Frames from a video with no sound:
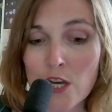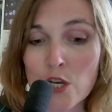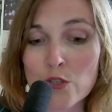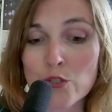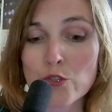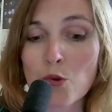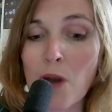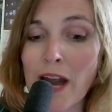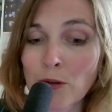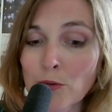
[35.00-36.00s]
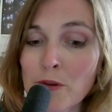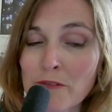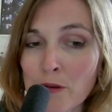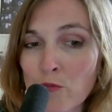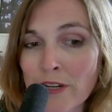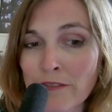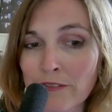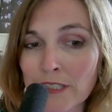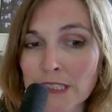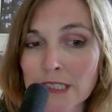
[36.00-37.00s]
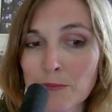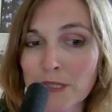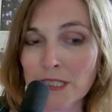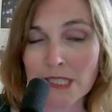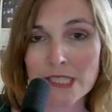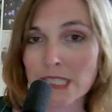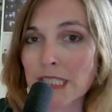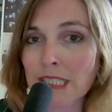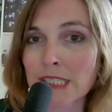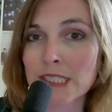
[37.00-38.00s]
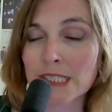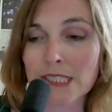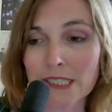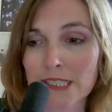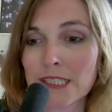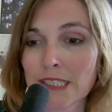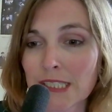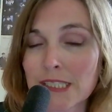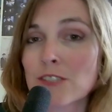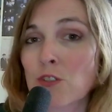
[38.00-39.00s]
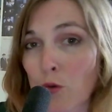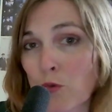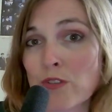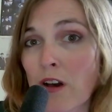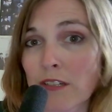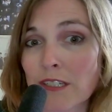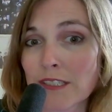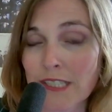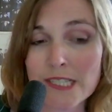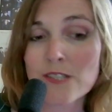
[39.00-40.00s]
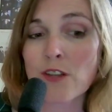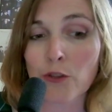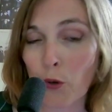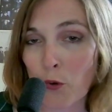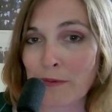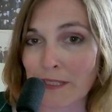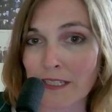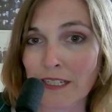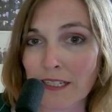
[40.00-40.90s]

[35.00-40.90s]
So I don't know if I'm ready for this because this is this is Hoseok. This is not Hobi.